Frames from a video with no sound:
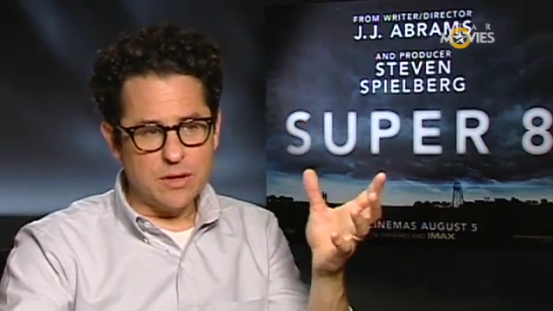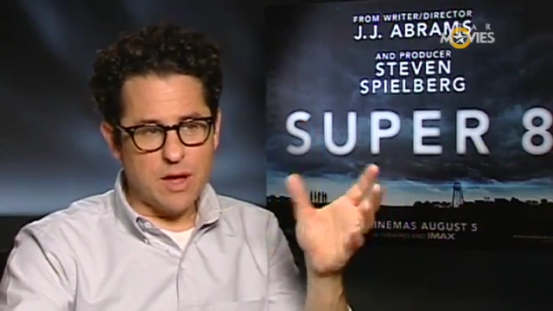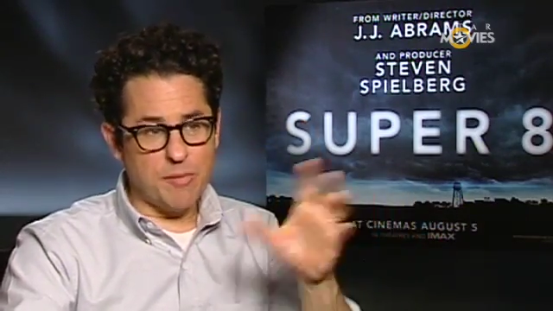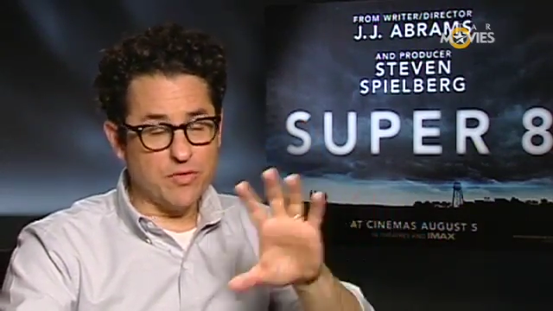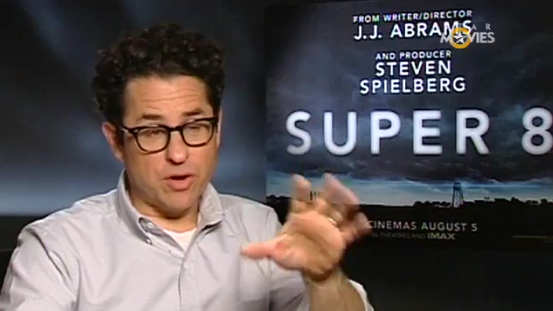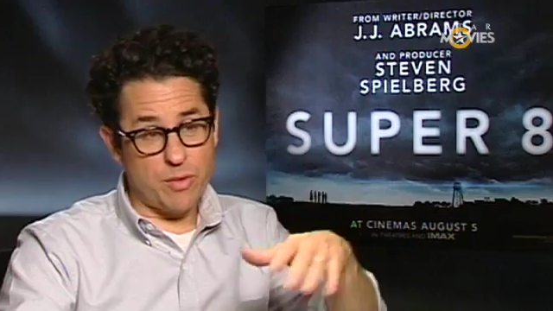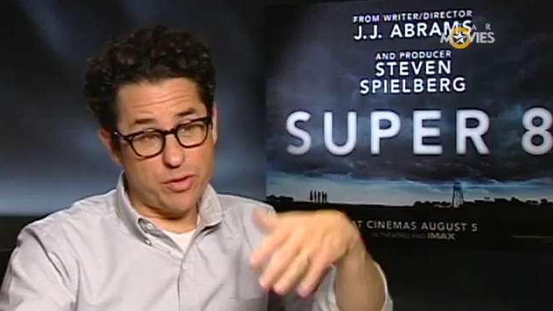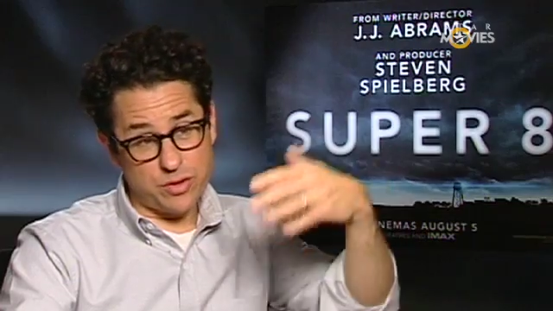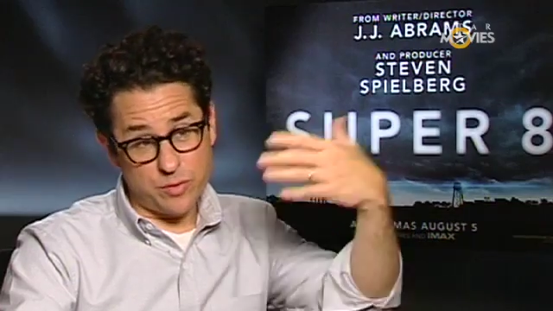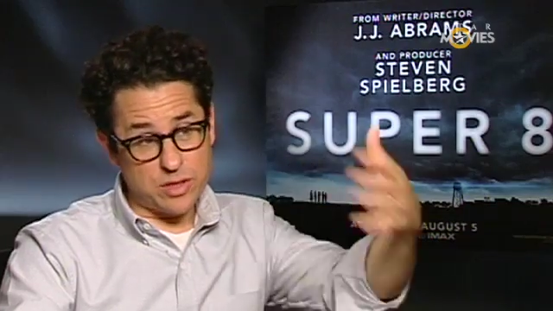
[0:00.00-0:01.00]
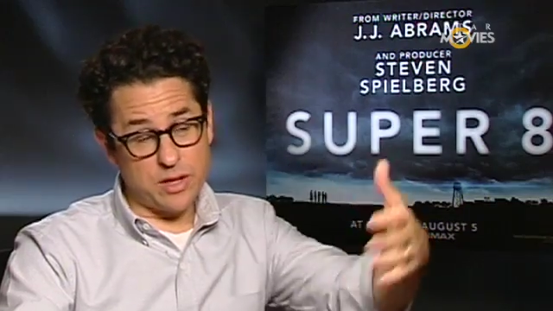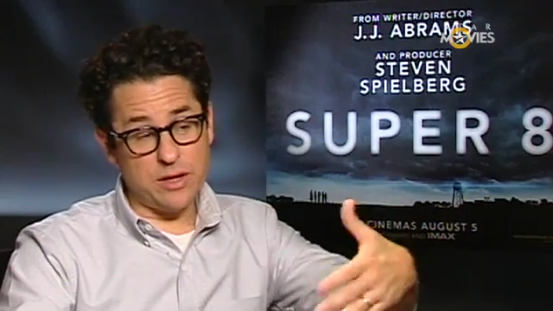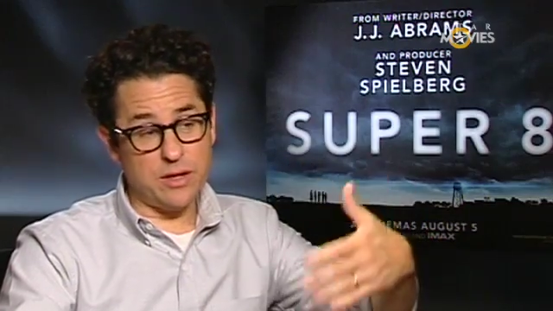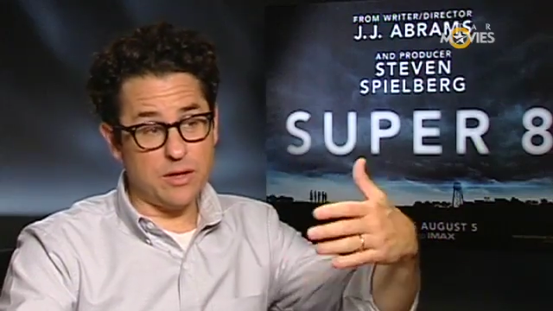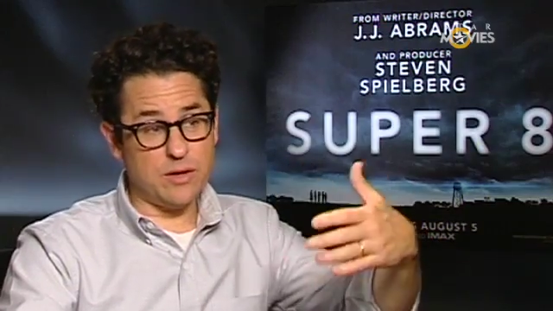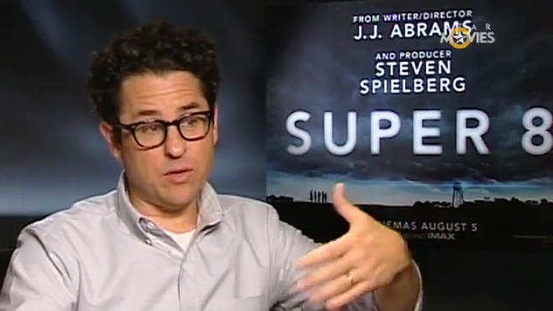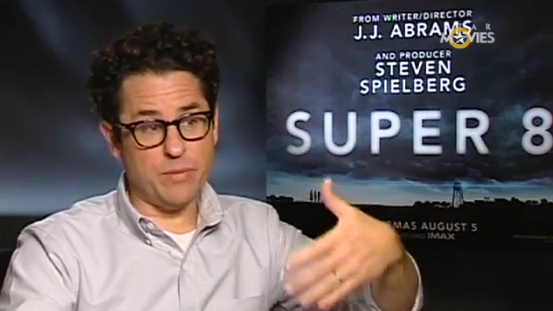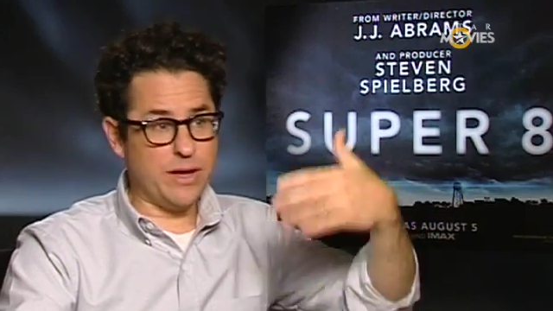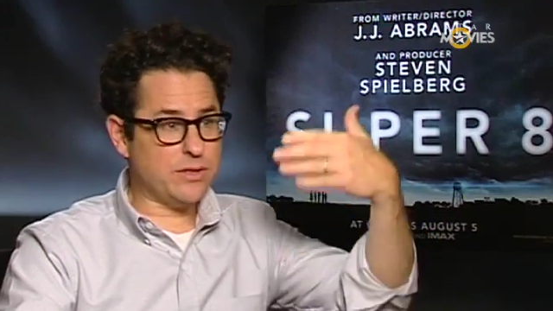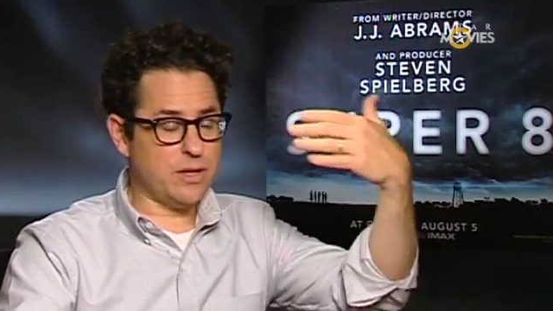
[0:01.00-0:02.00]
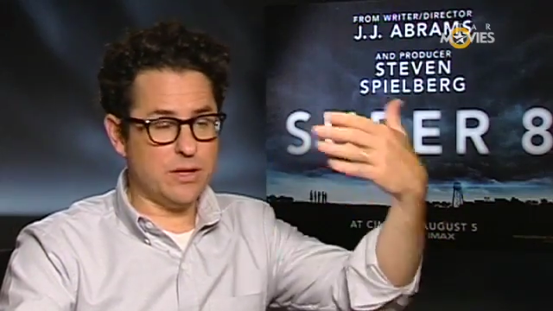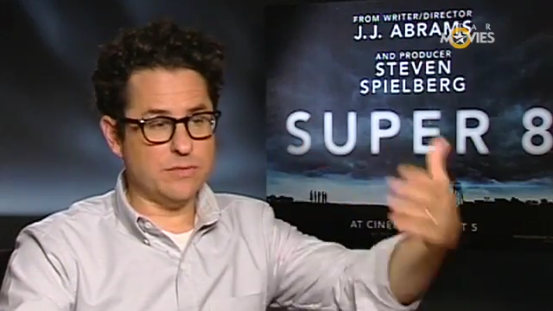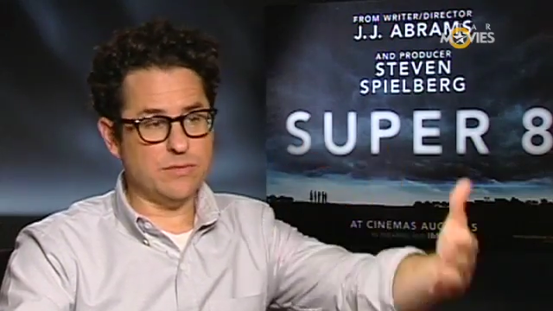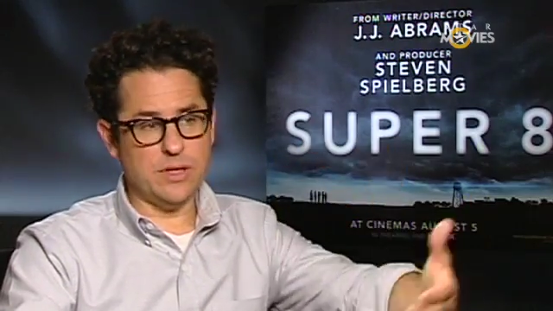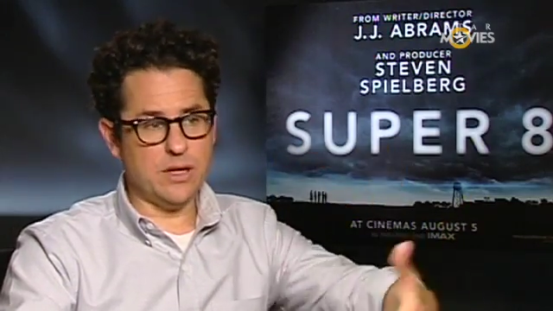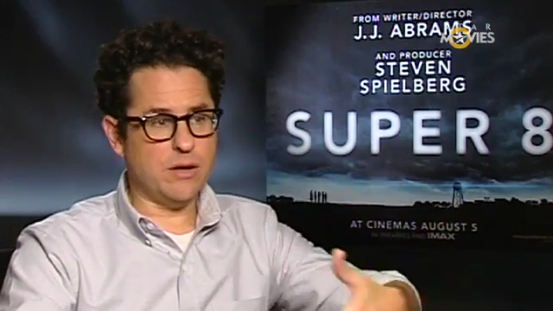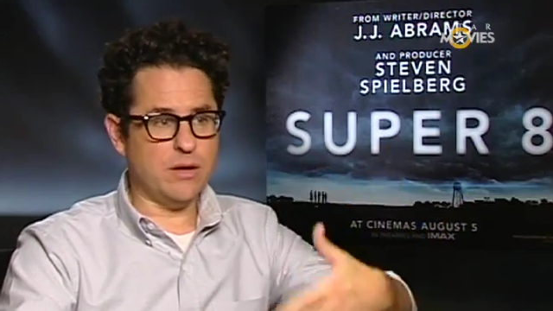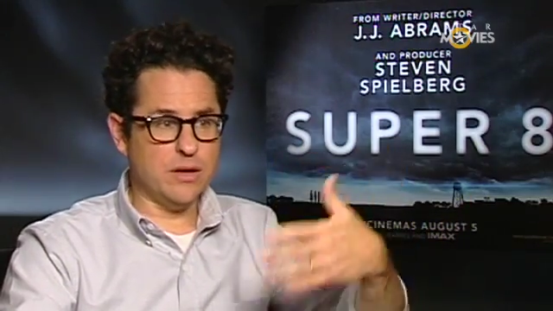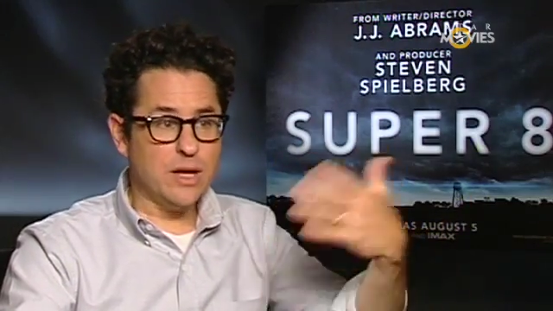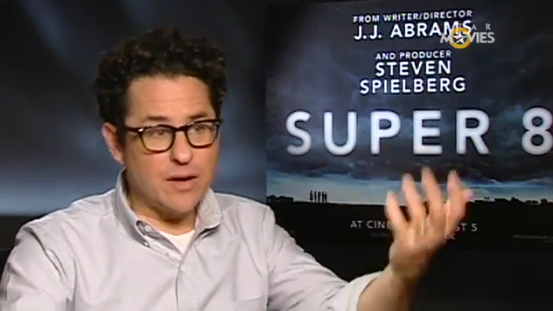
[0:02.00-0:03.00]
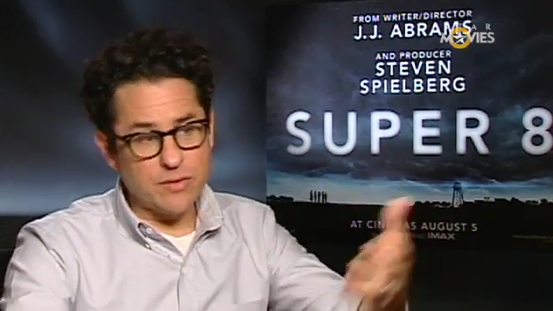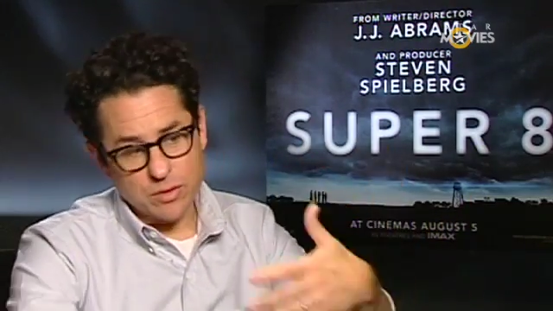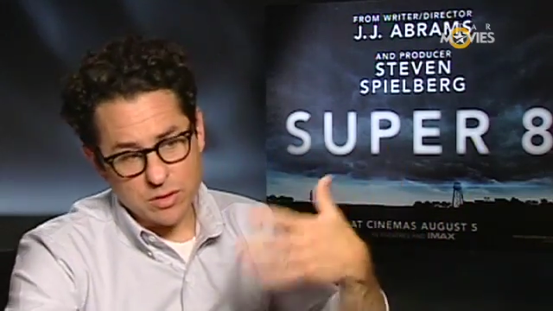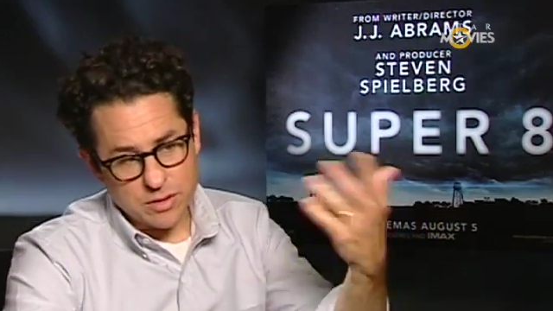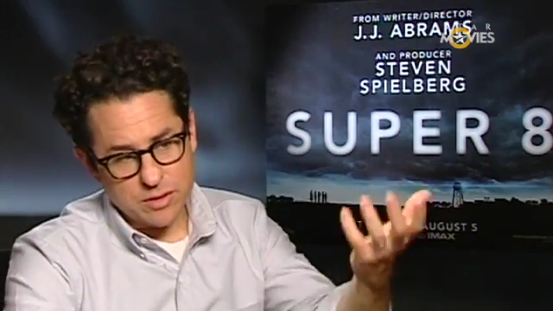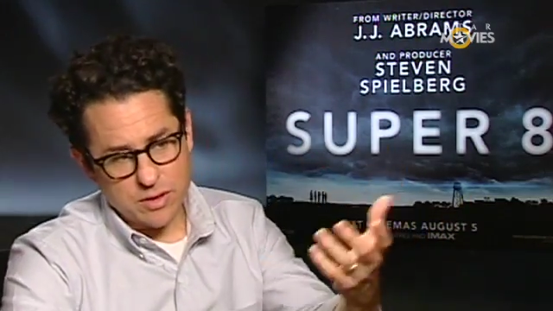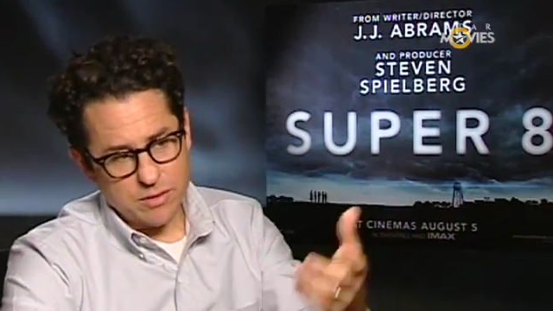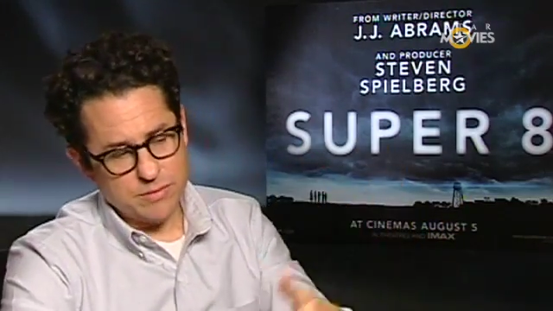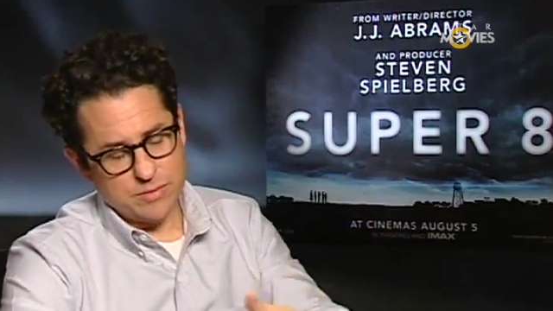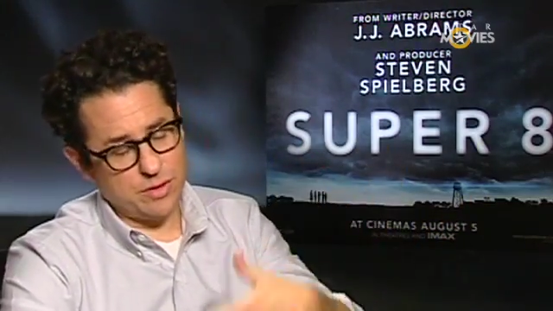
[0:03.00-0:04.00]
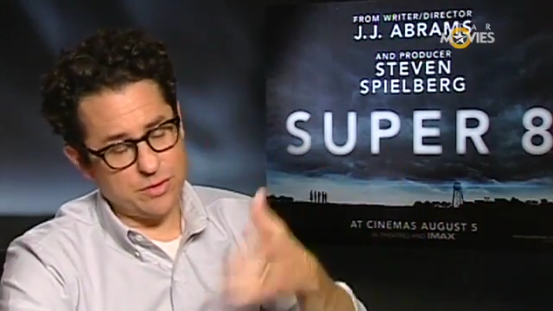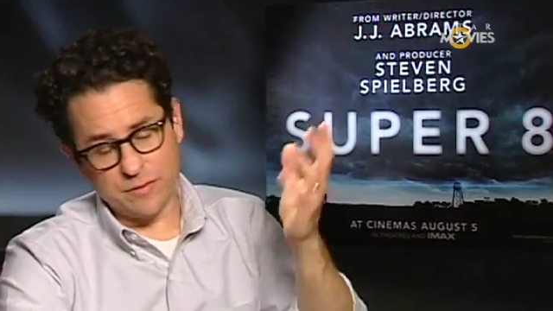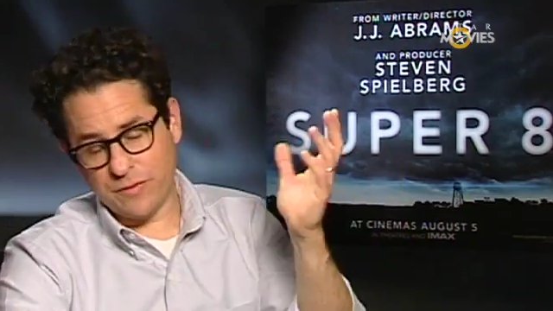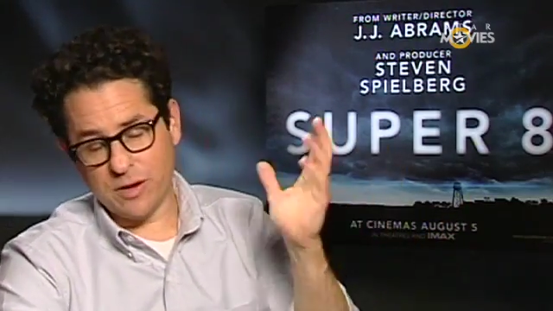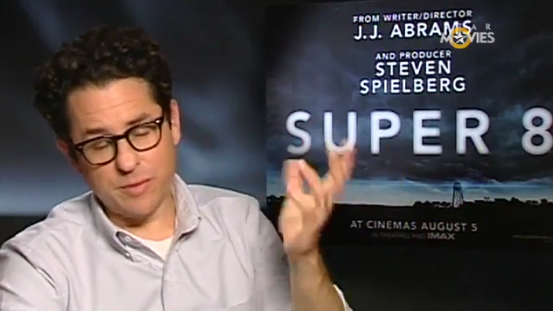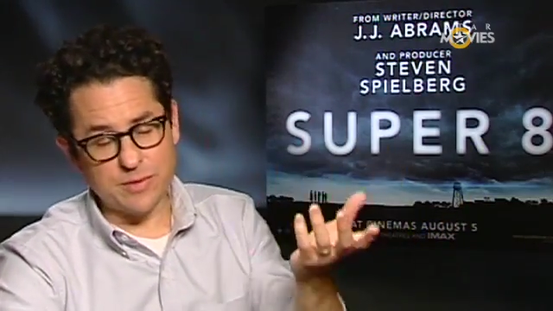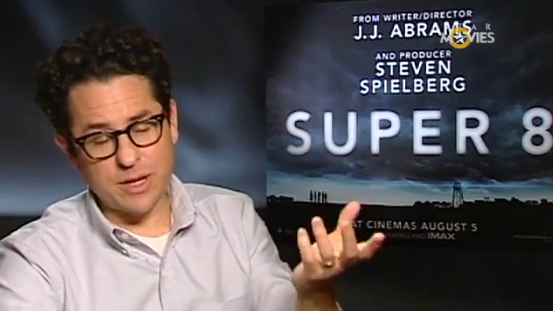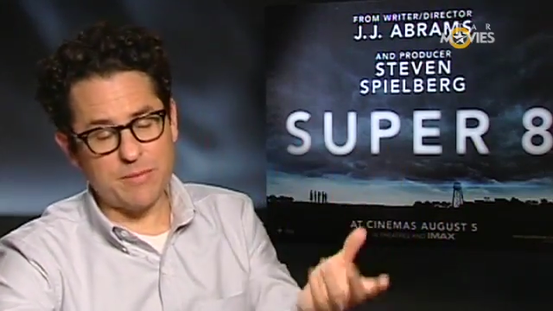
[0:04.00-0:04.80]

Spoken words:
comes from, whether it's an original idea or based on, you know, a novel or a series of films.